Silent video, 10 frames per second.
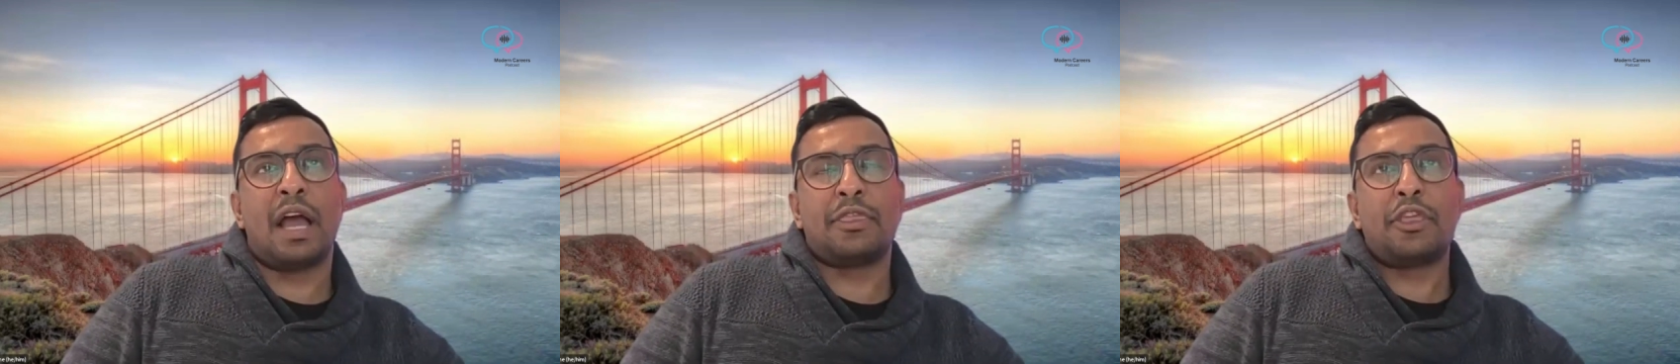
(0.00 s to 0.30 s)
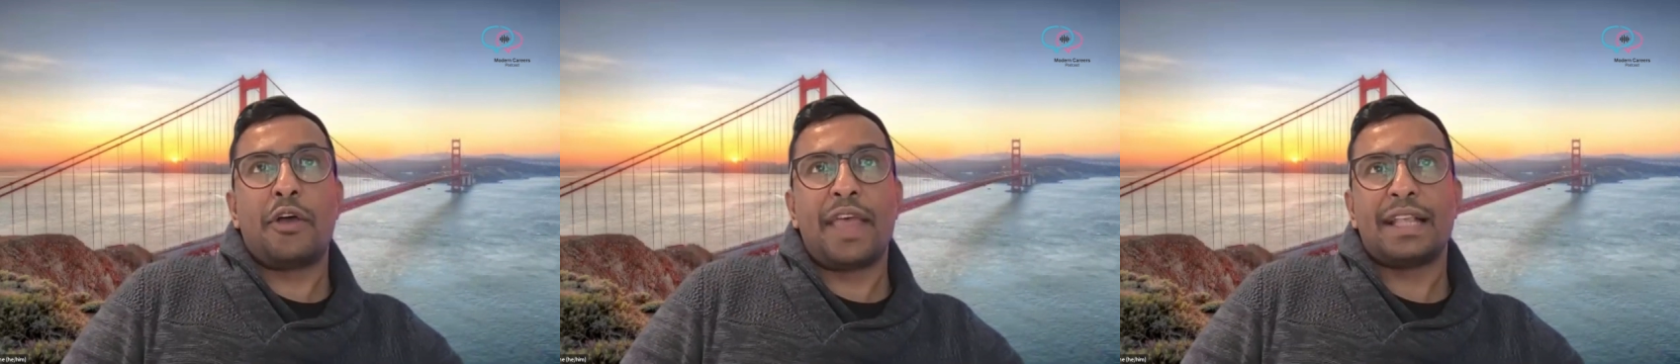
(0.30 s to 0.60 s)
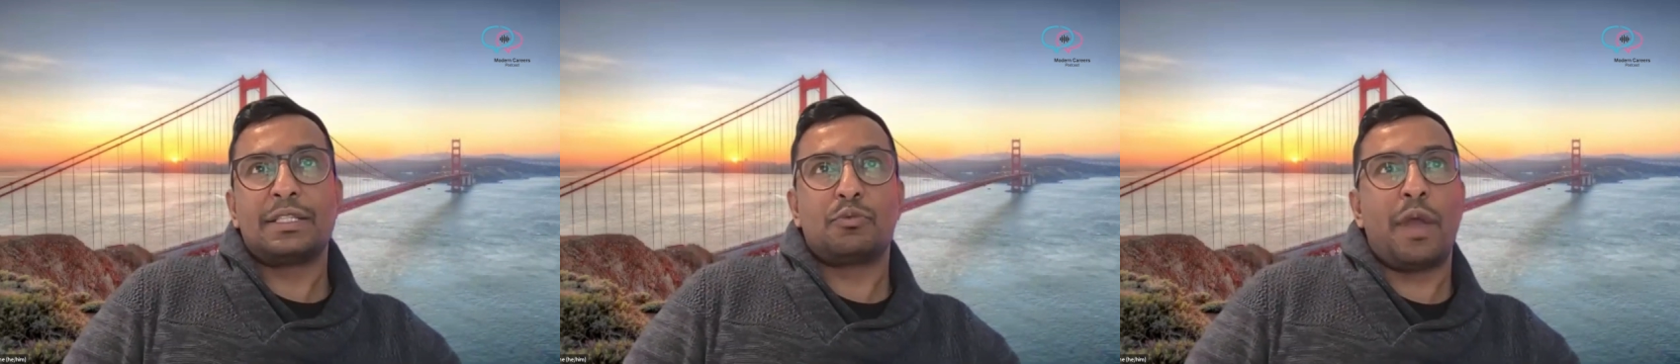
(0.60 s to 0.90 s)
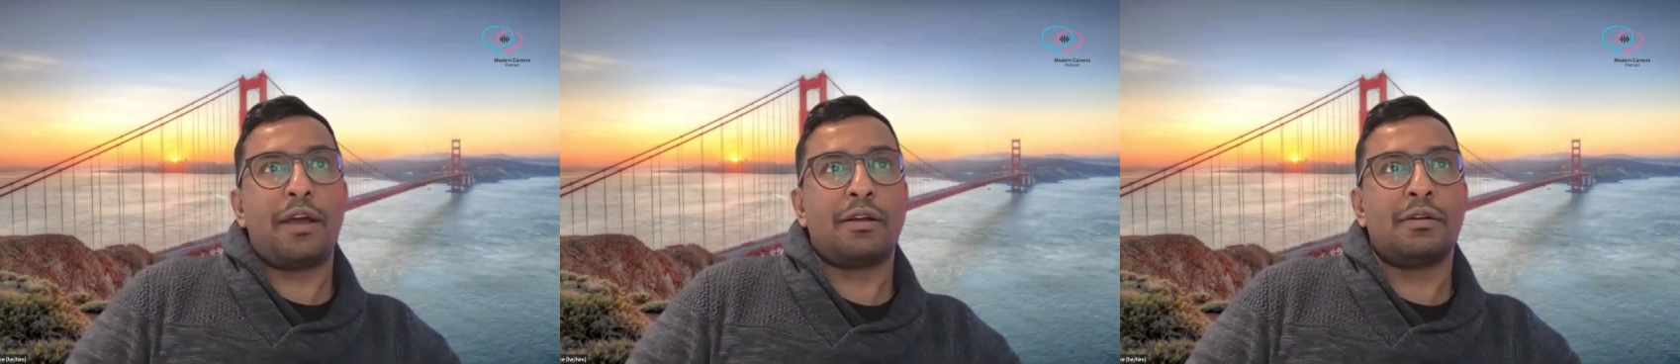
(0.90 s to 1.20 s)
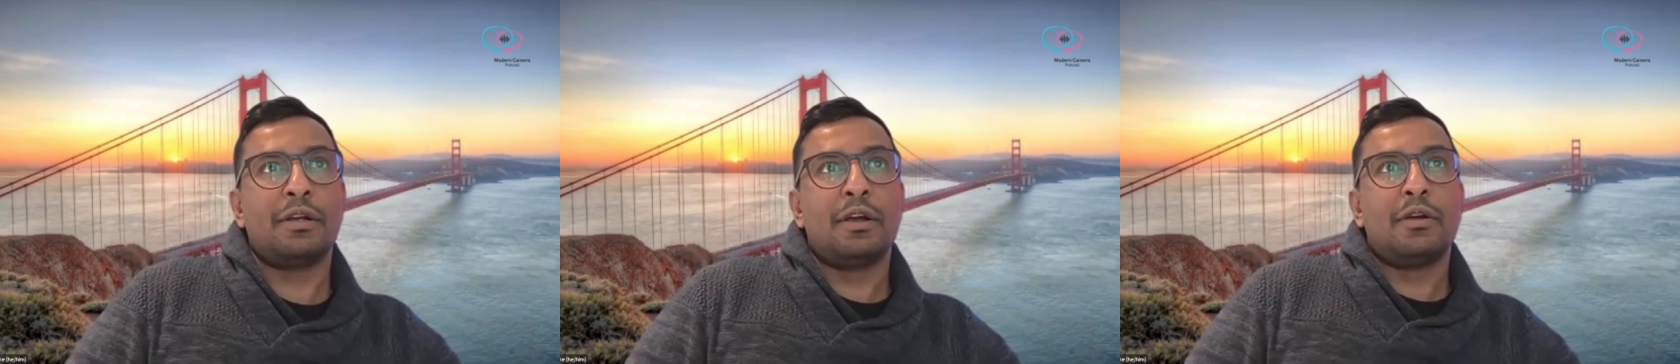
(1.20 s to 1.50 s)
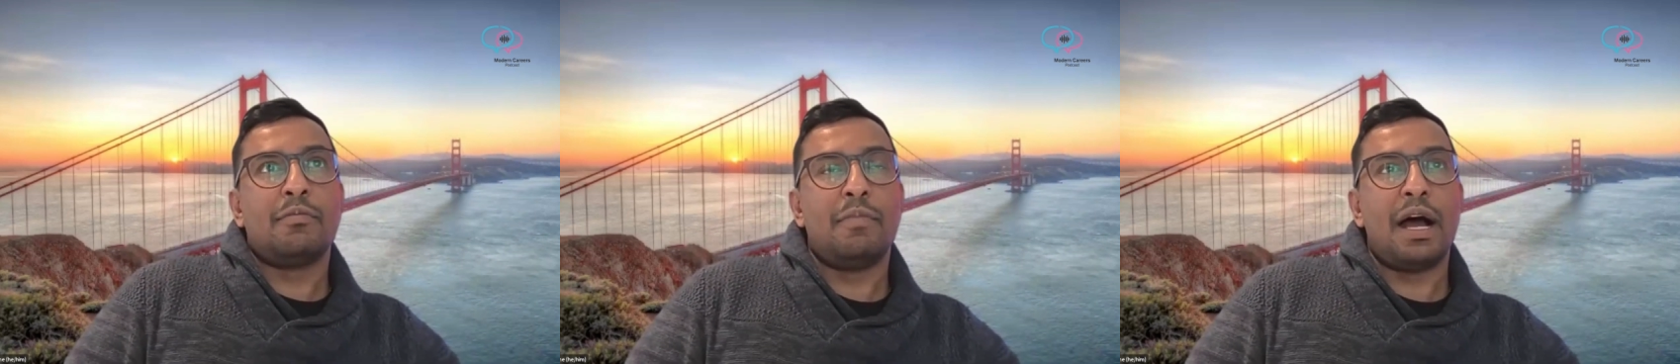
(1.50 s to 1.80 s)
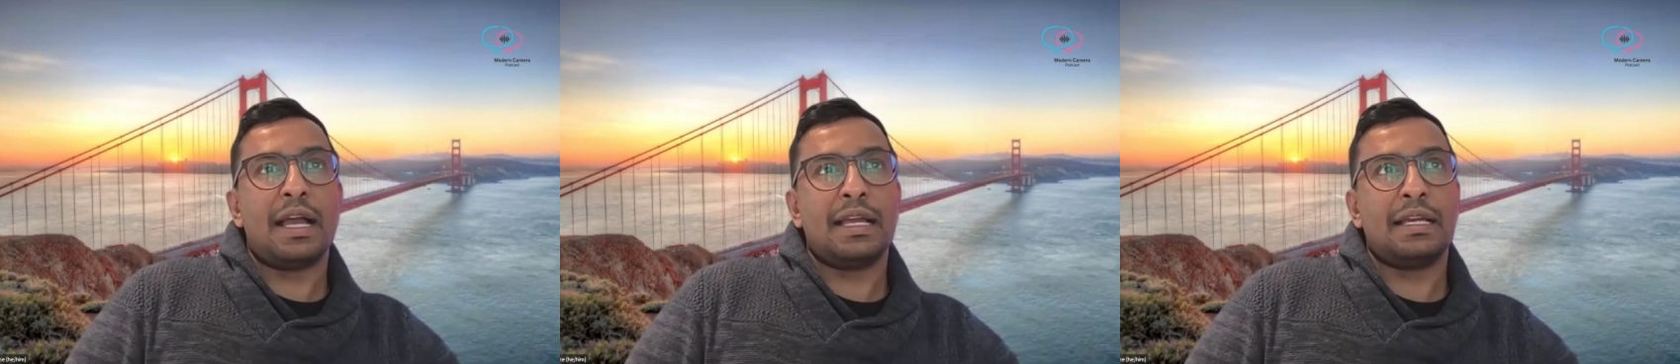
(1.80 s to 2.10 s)
I thought that's where
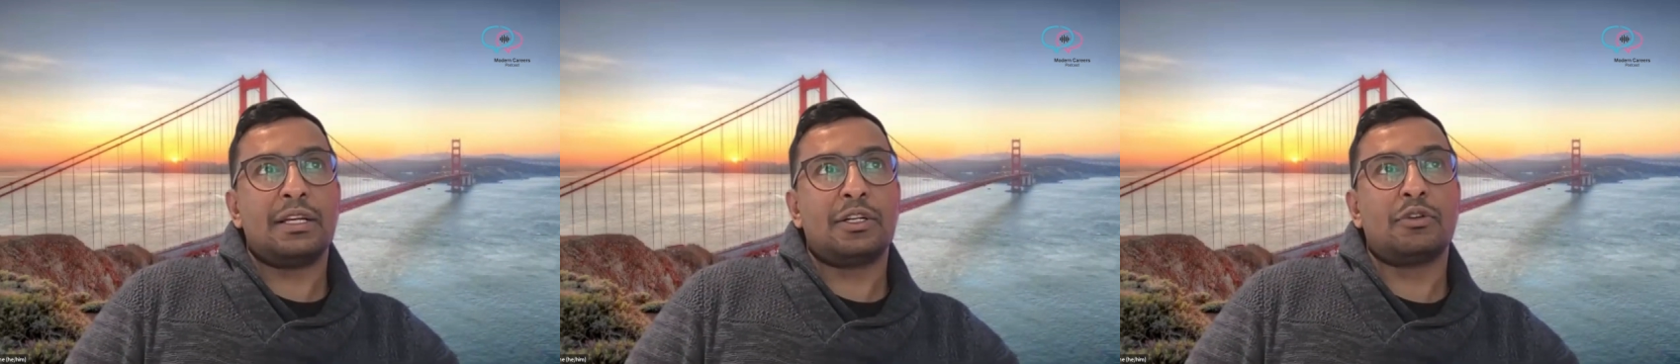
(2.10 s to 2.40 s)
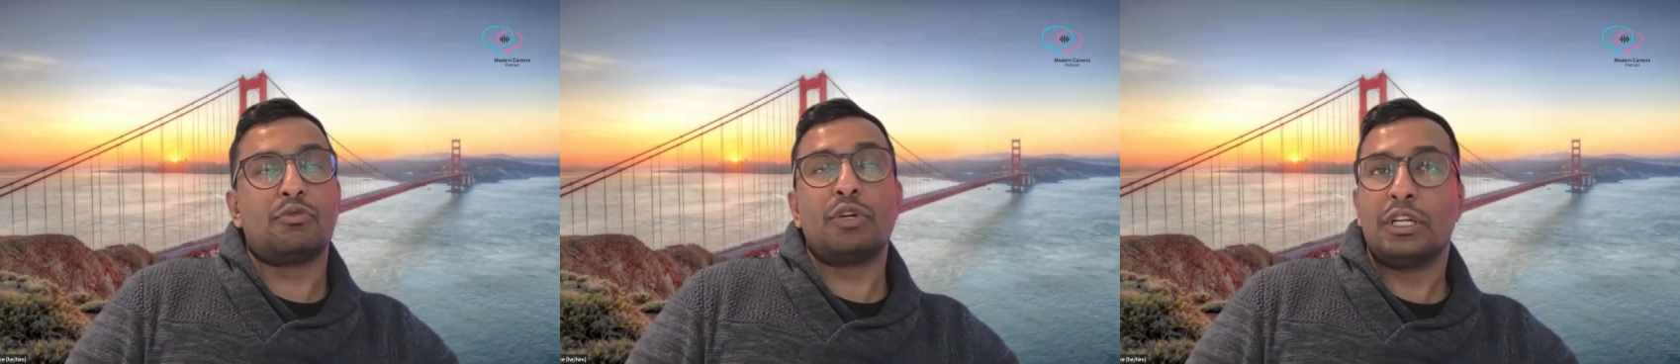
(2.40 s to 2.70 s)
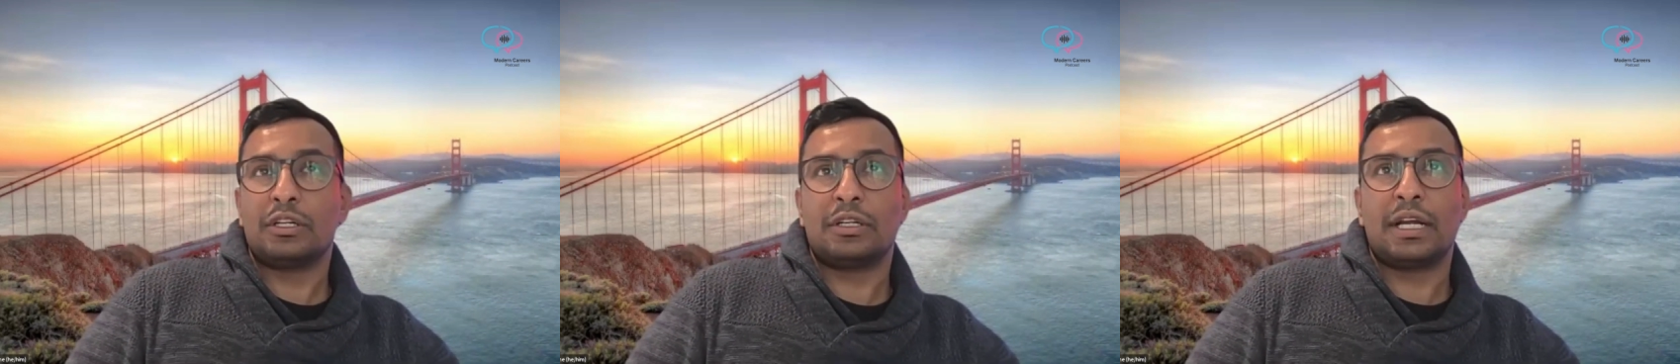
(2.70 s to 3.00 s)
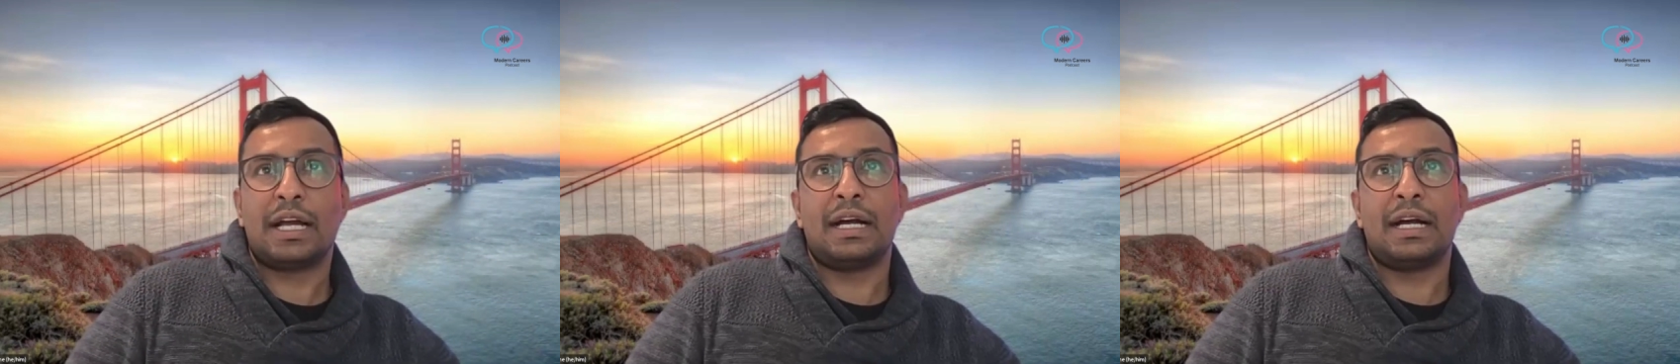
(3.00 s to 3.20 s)
my career